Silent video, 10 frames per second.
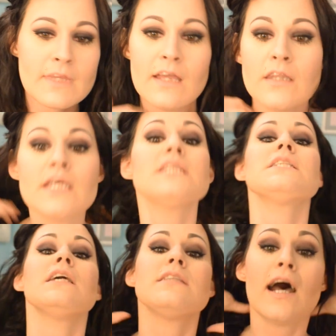And
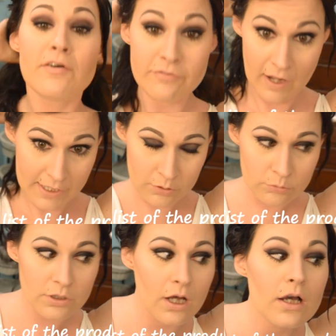this is our
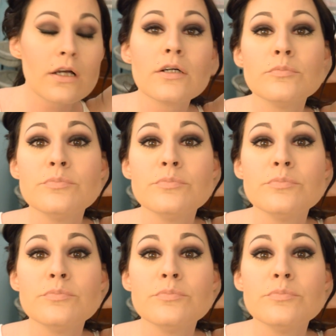final look.